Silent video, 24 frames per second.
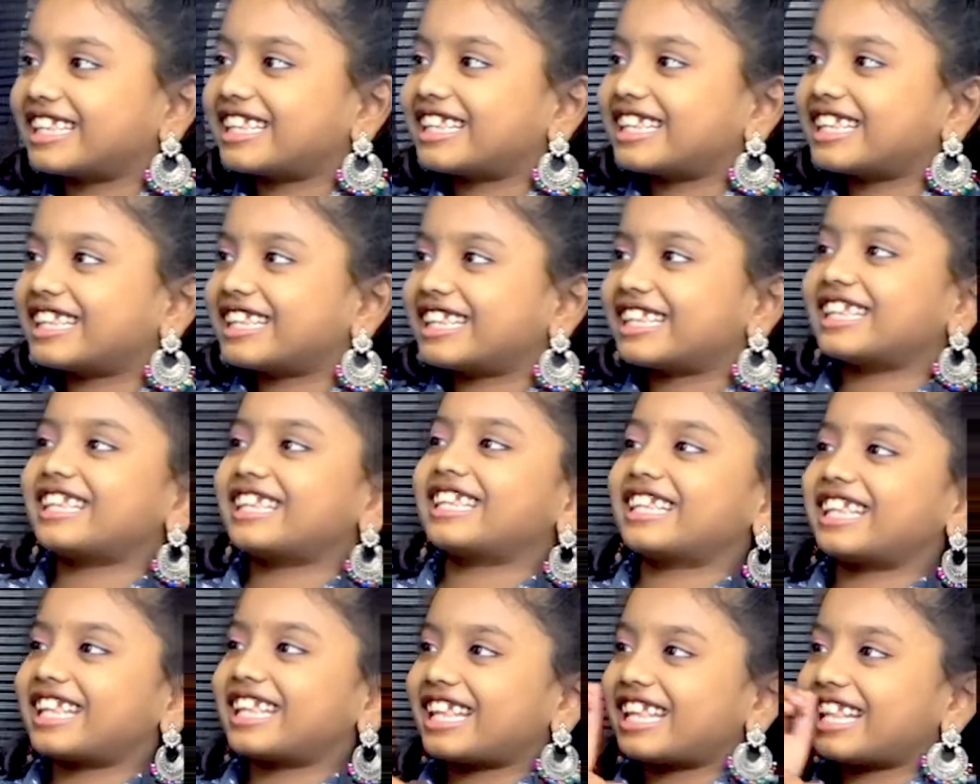
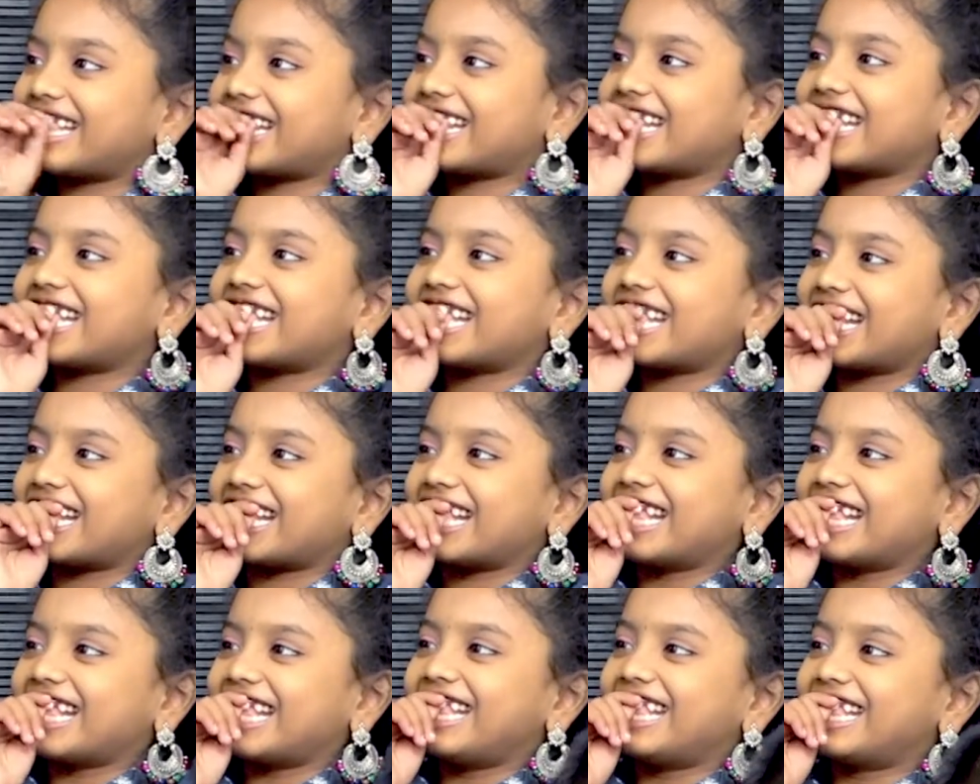
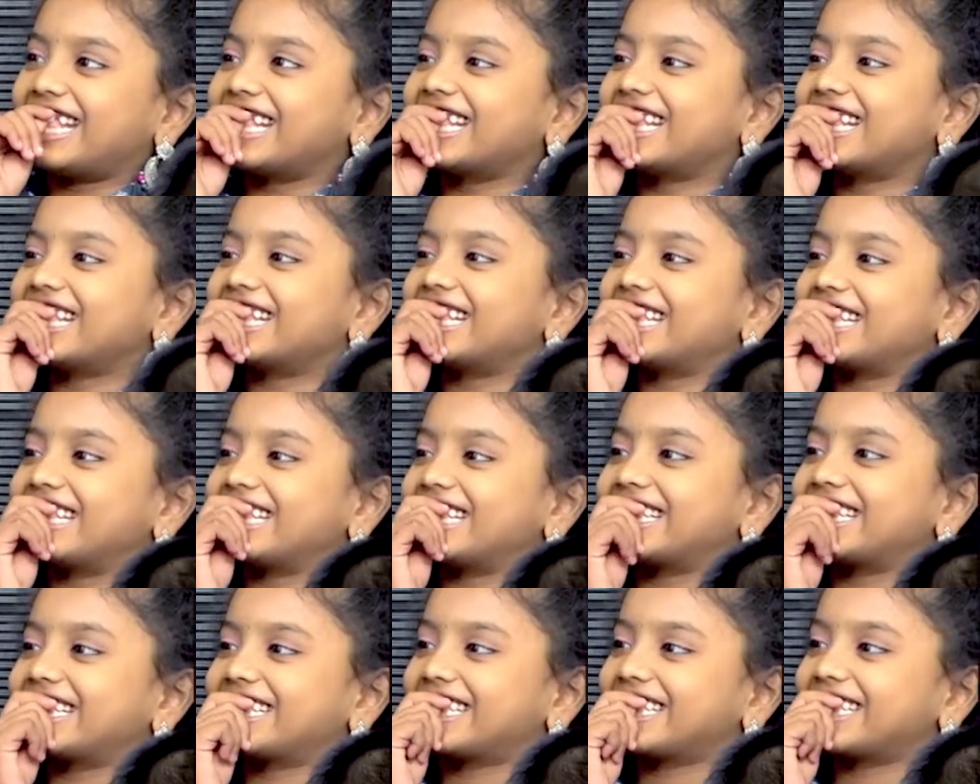
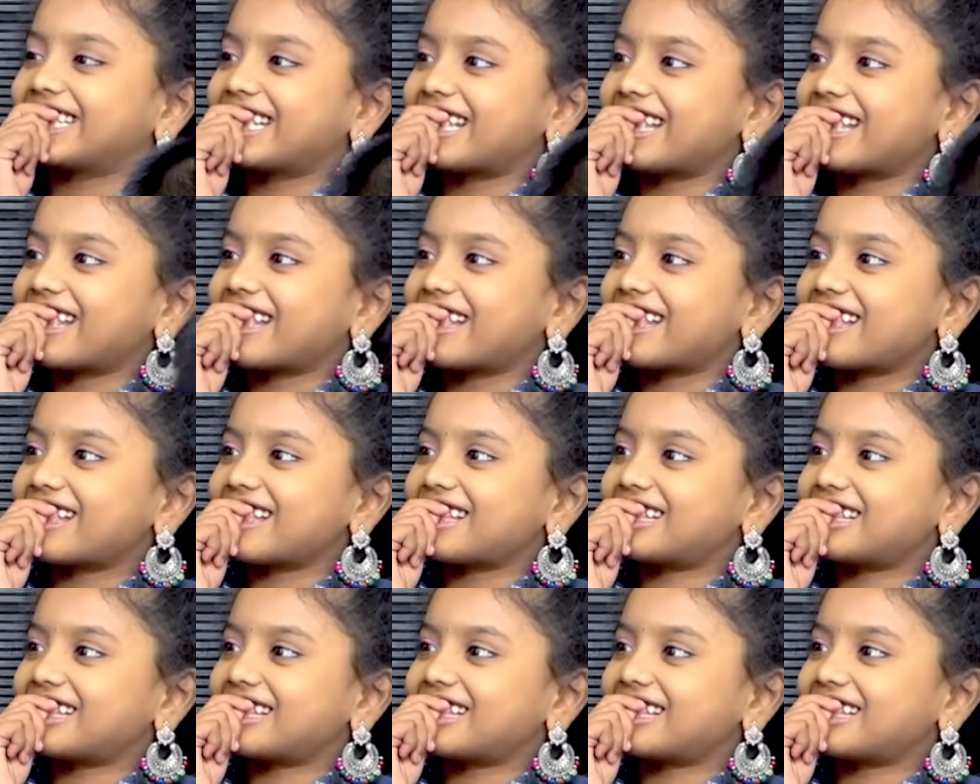The person shown says nothing.